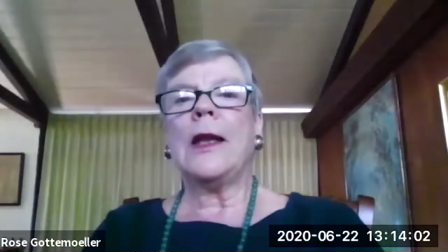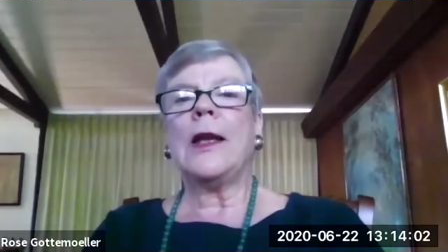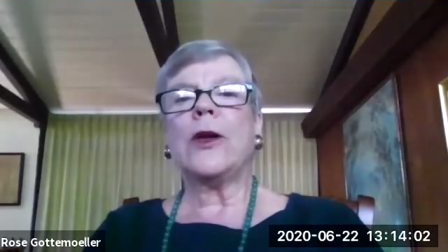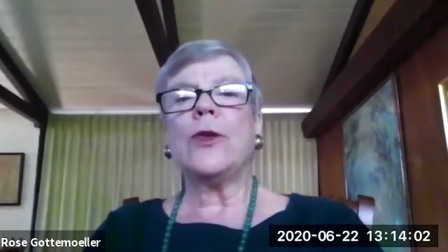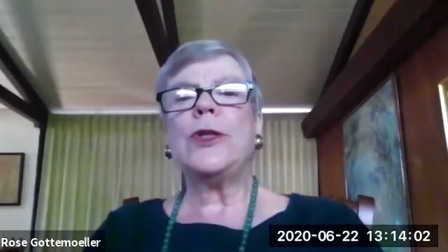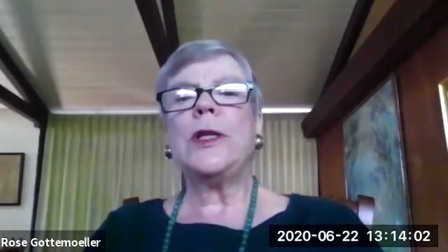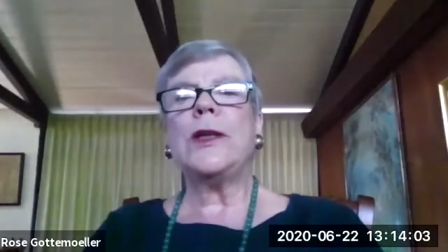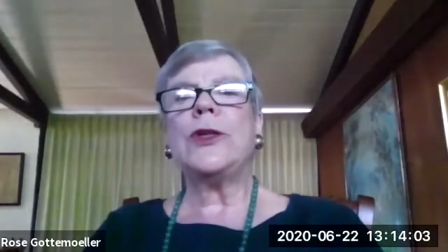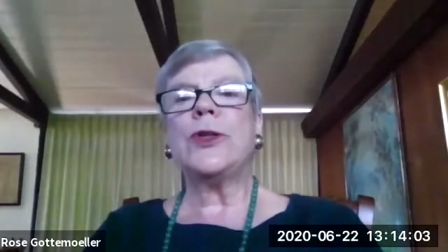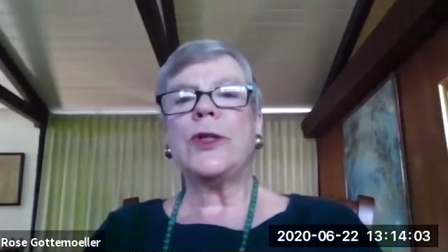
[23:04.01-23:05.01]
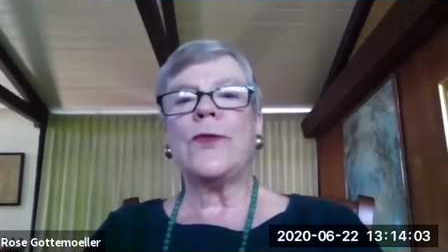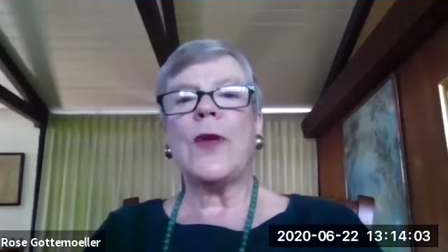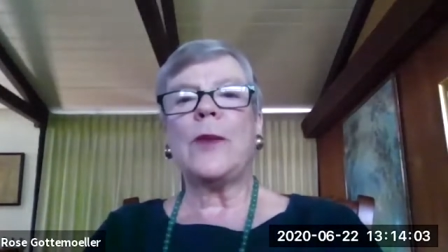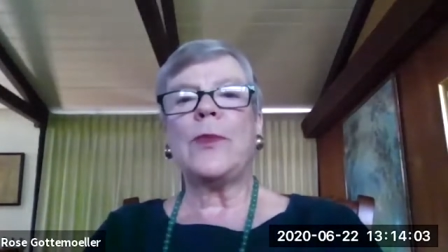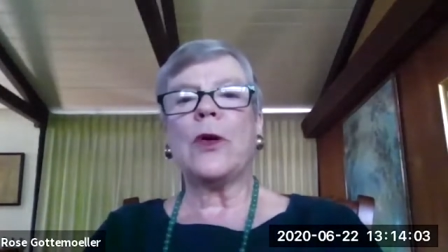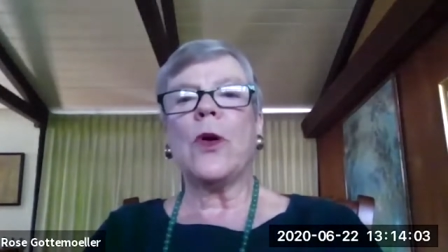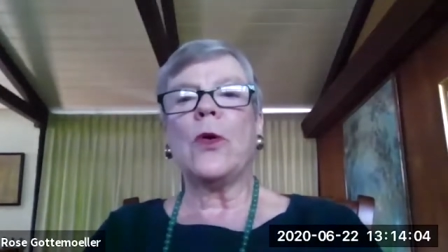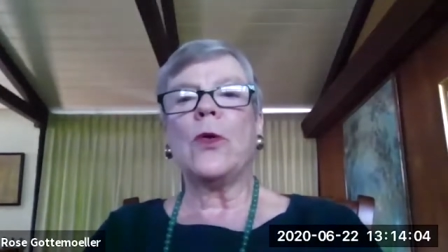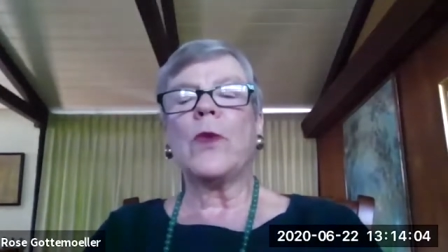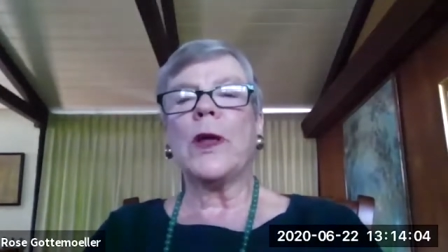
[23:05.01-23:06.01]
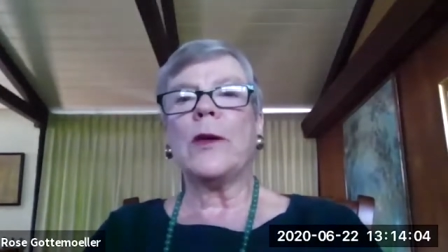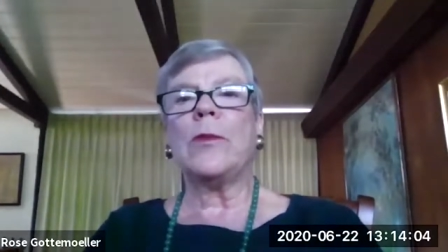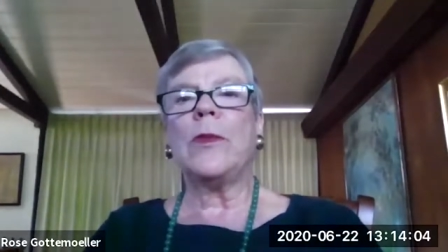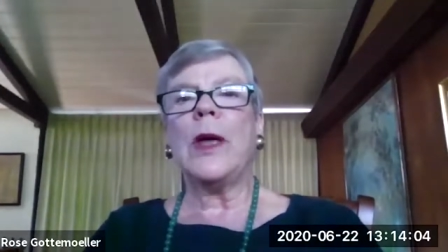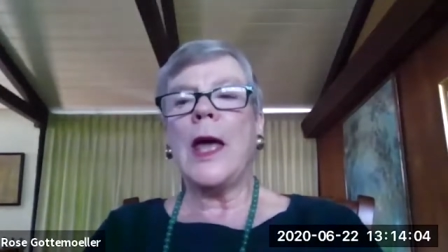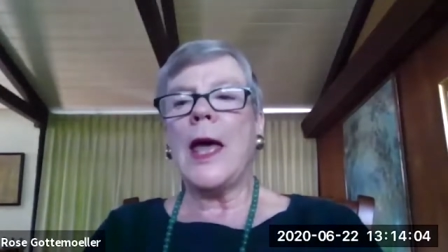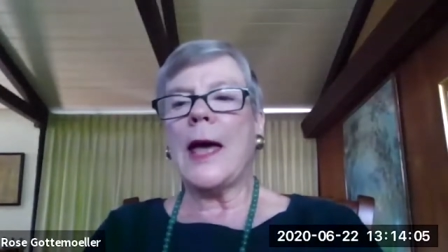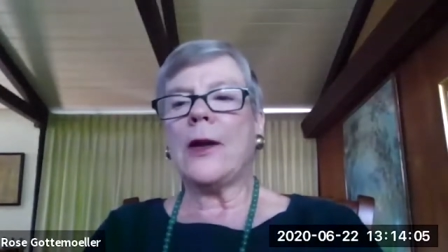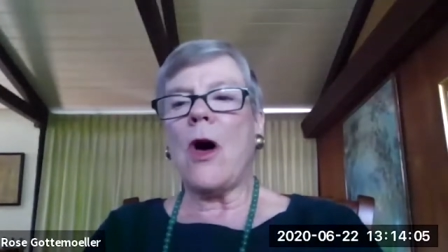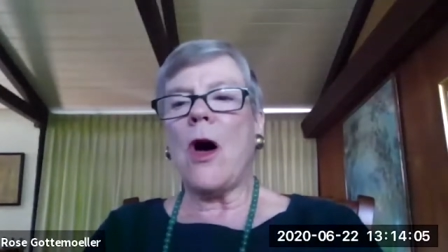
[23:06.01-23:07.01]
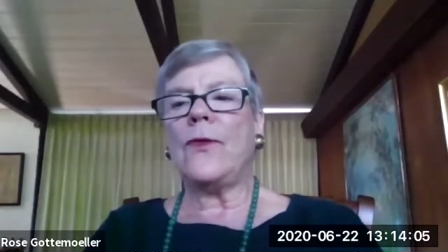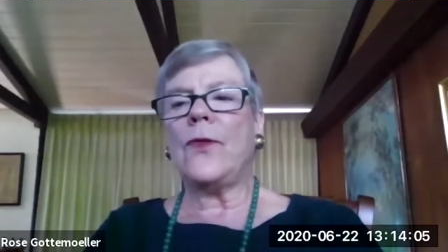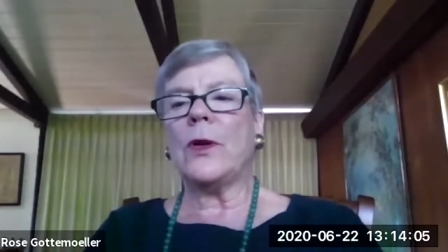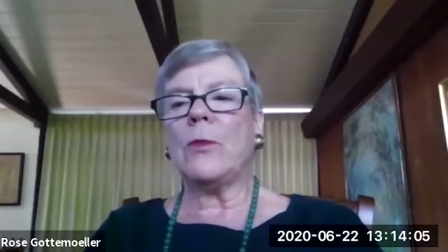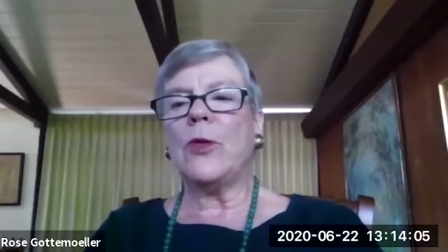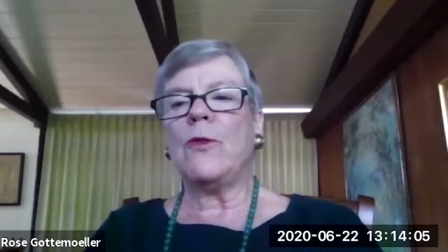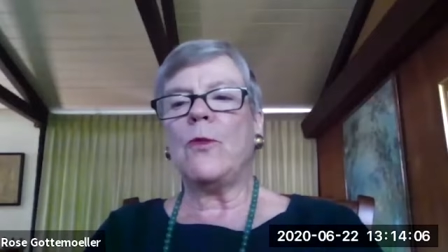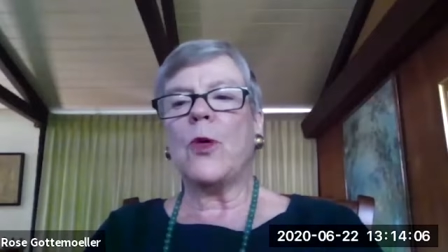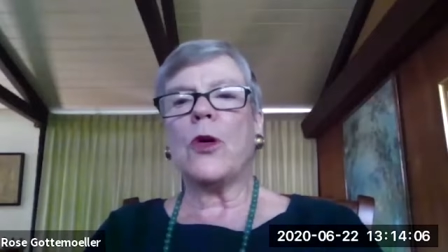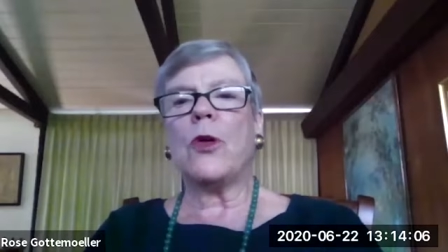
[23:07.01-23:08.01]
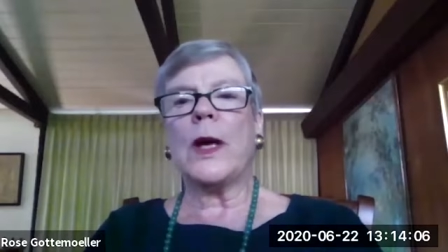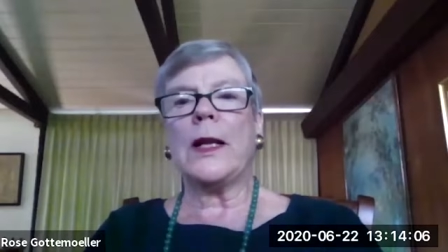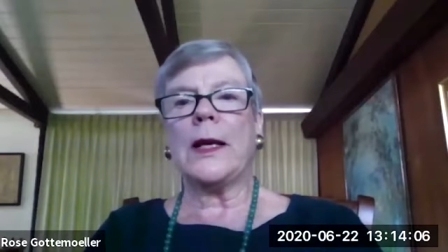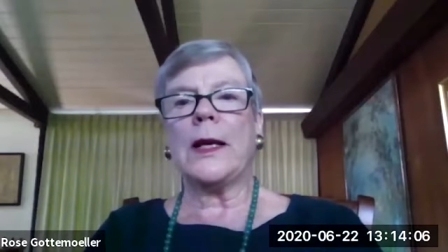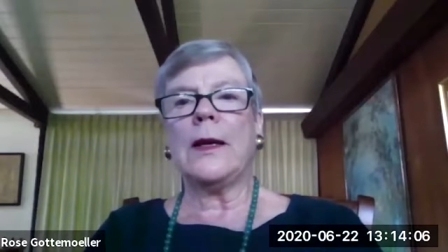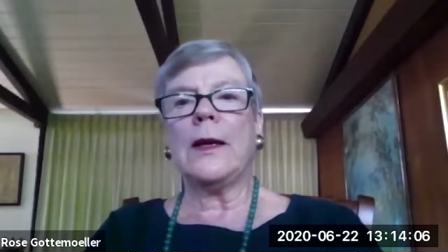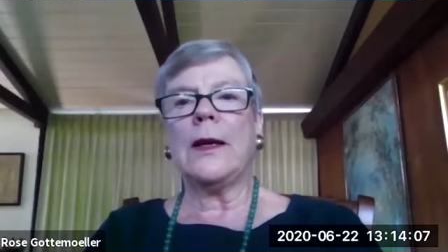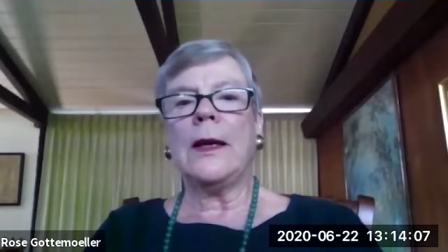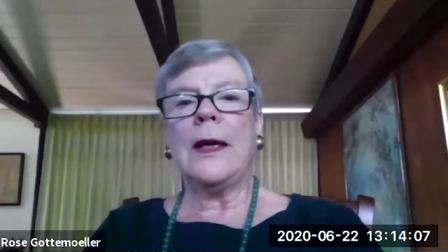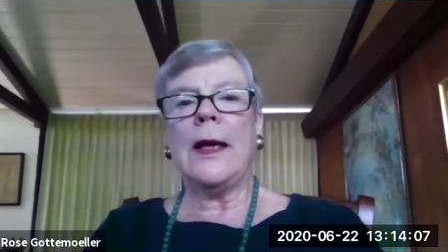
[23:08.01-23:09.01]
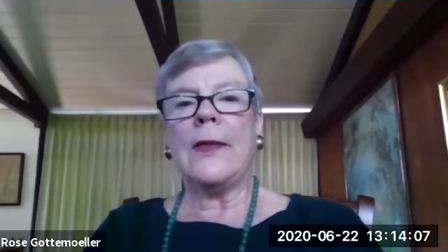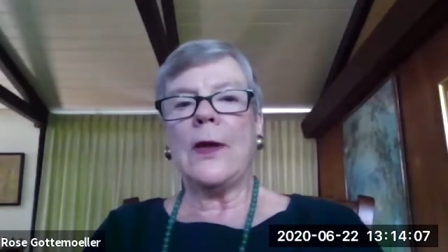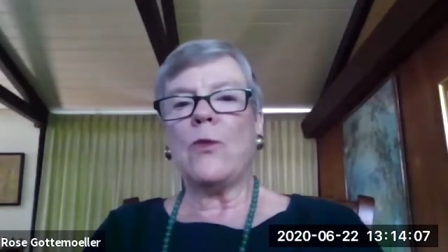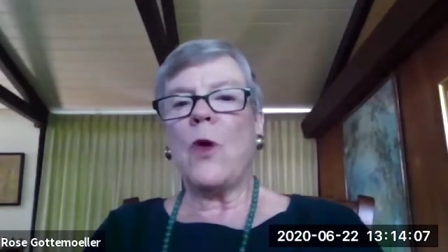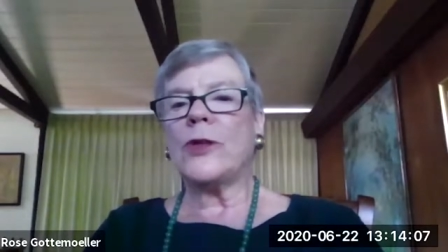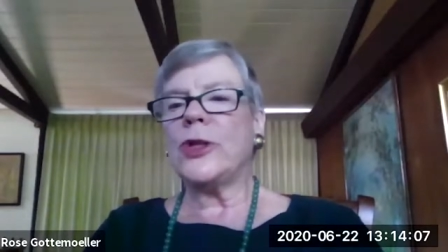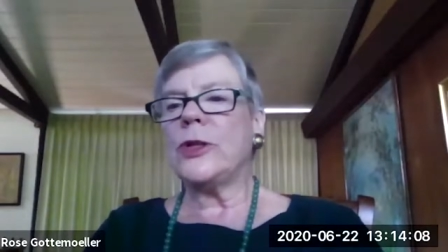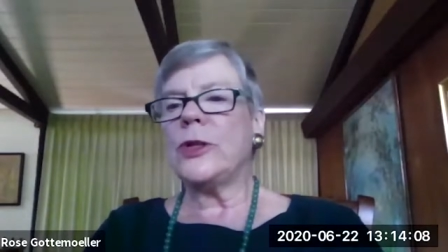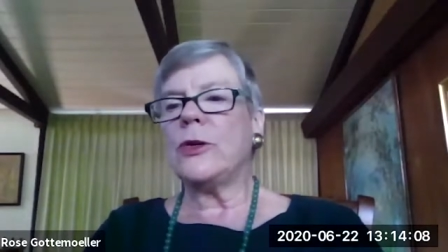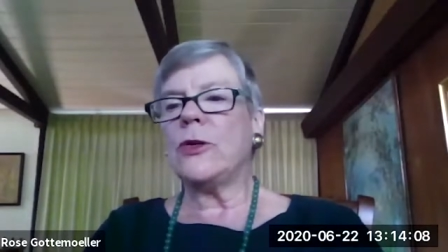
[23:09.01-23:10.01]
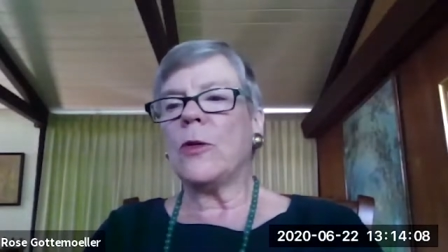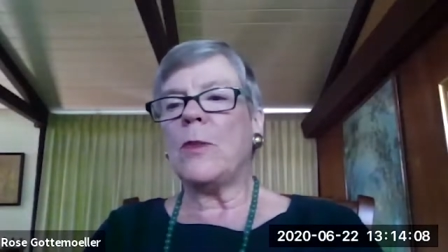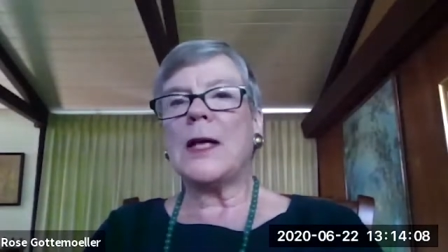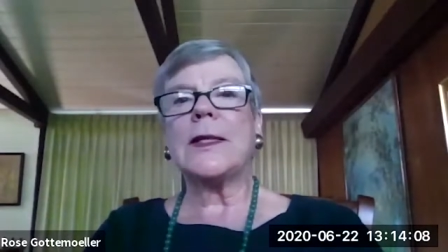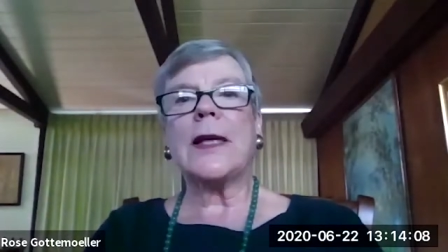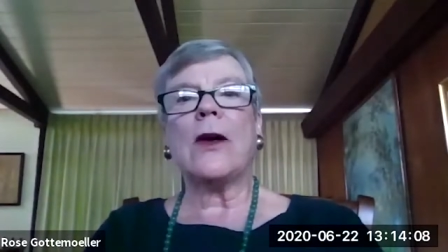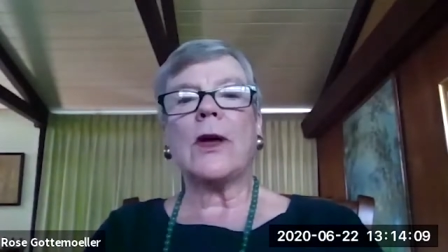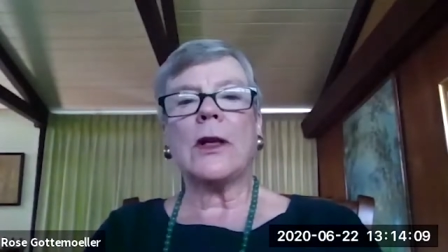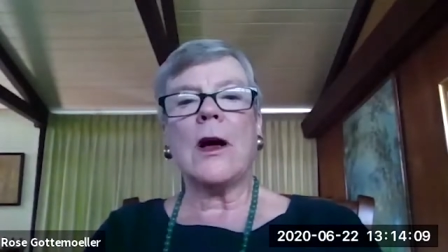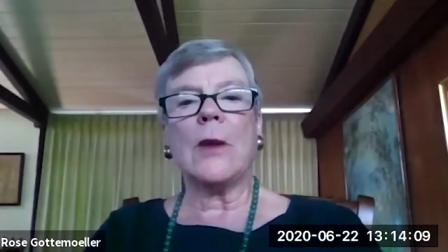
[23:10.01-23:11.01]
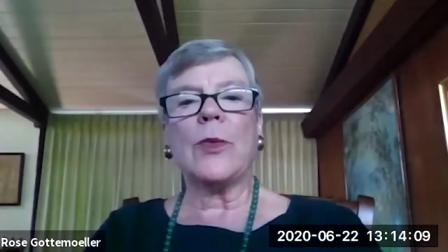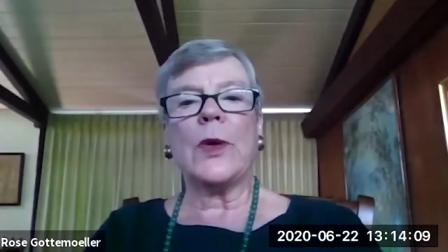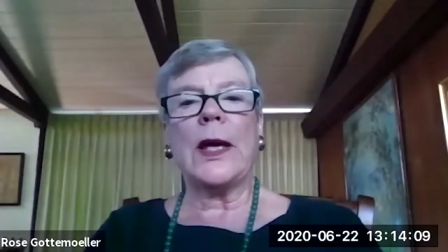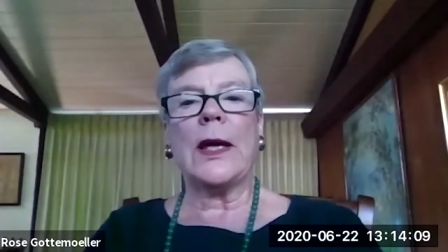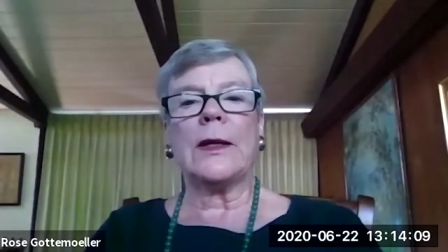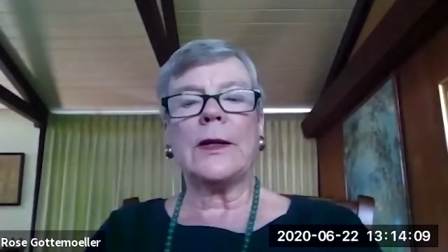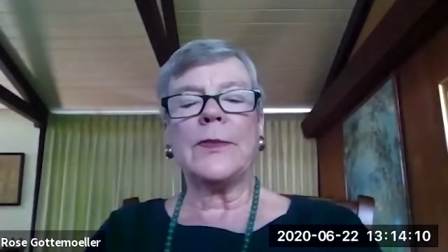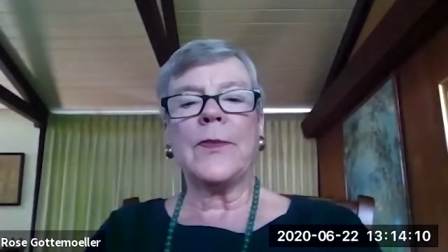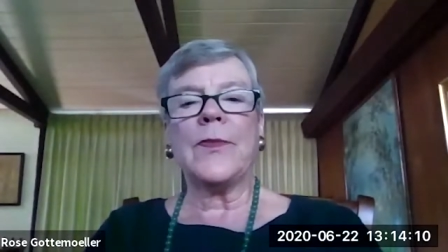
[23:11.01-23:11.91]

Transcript: Negotiations develop their own rhythm and often move more quickly than Washington or Moscow can comprehend.